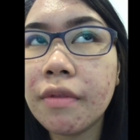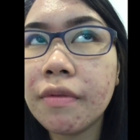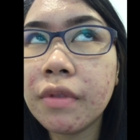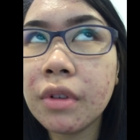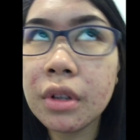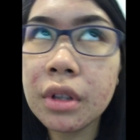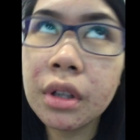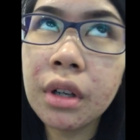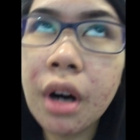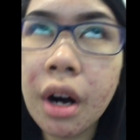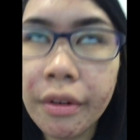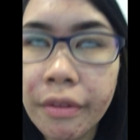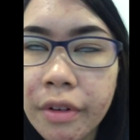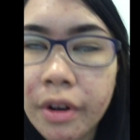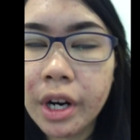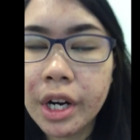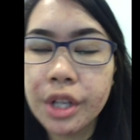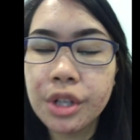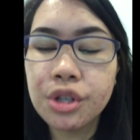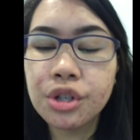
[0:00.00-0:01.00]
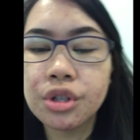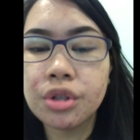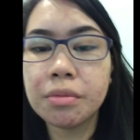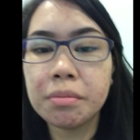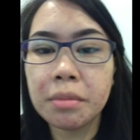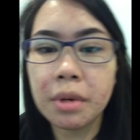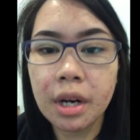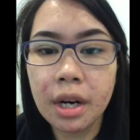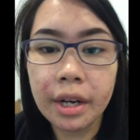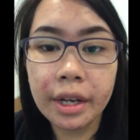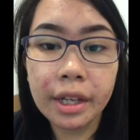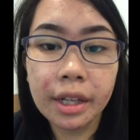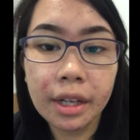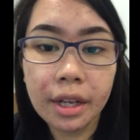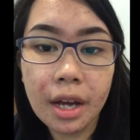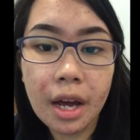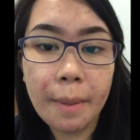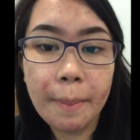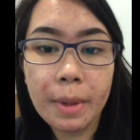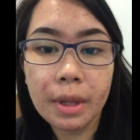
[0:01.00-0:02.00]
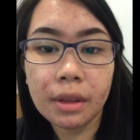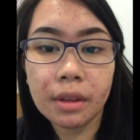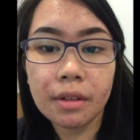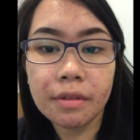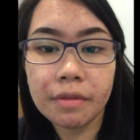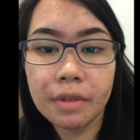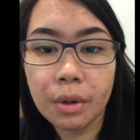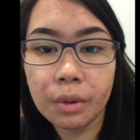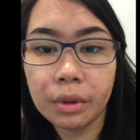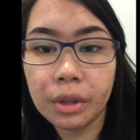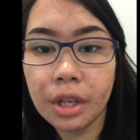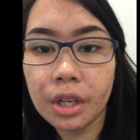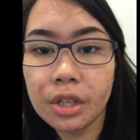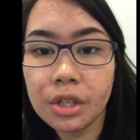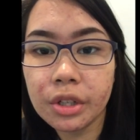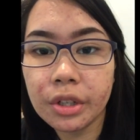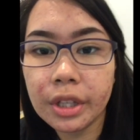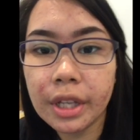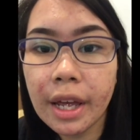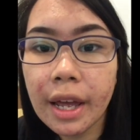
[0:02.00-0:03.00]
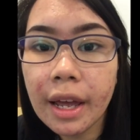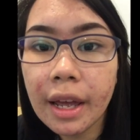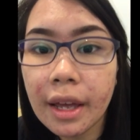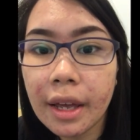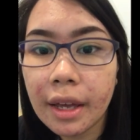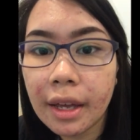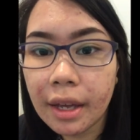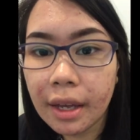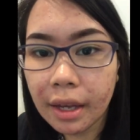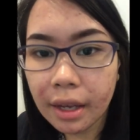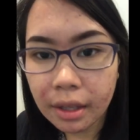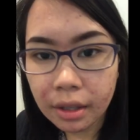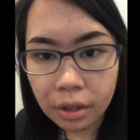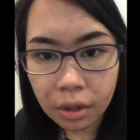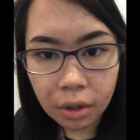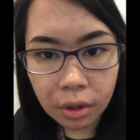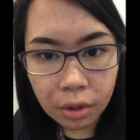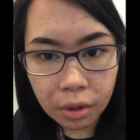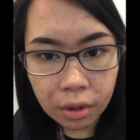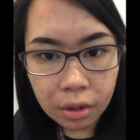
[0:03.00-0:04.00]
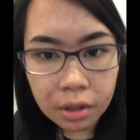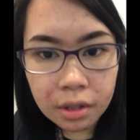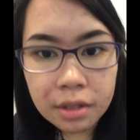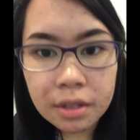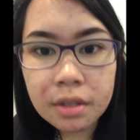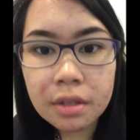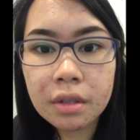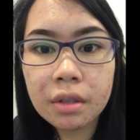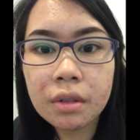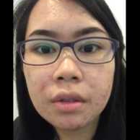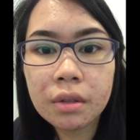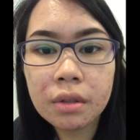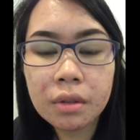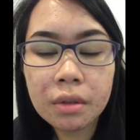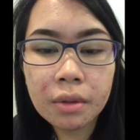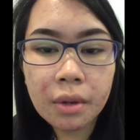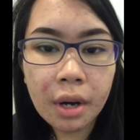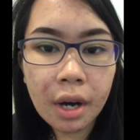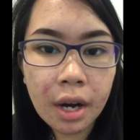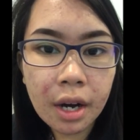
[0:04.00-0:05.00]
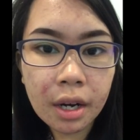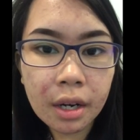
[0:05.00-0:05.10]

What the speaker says: full coverage ng mga ginagamit na foundation. And also,